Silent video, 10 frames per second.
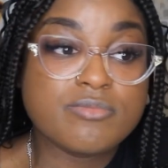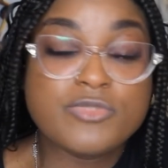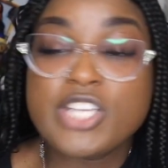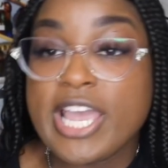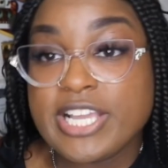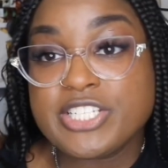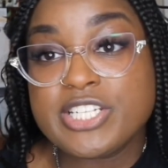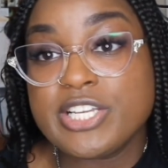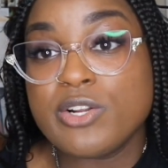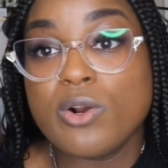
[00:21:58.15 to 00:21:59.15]
changing
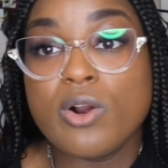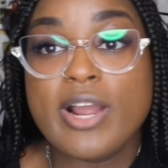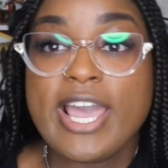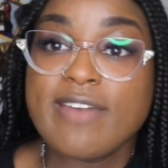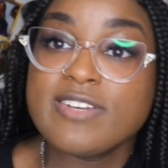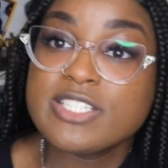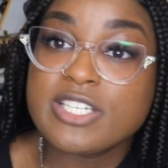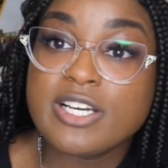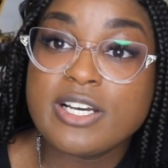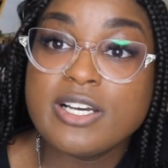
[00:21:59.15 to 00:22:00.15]
it or having
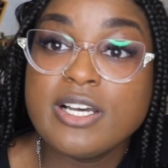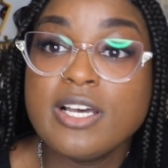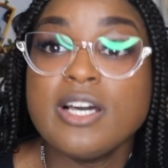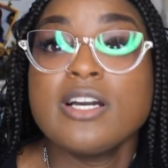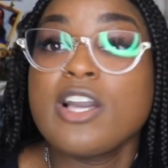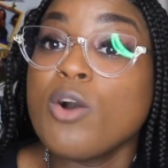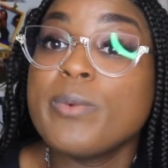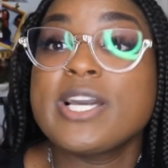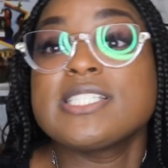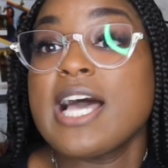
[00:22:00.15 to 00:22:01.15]
to go,
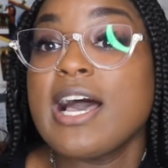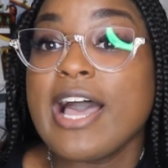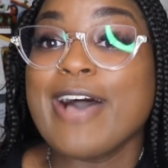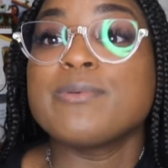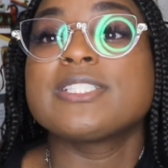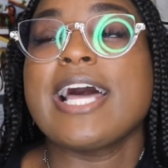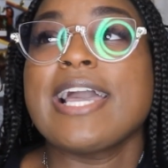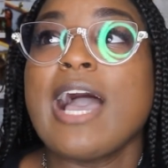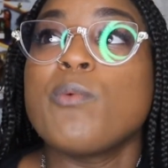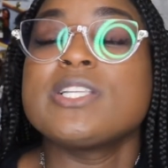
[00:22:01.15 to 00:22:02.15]
because I was like,
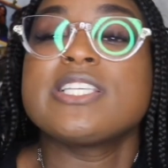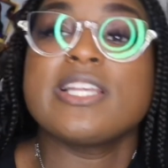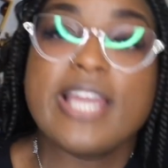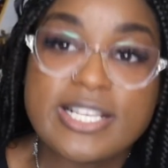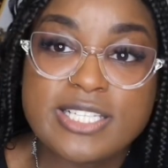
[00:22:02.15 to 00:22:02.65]
I went to the next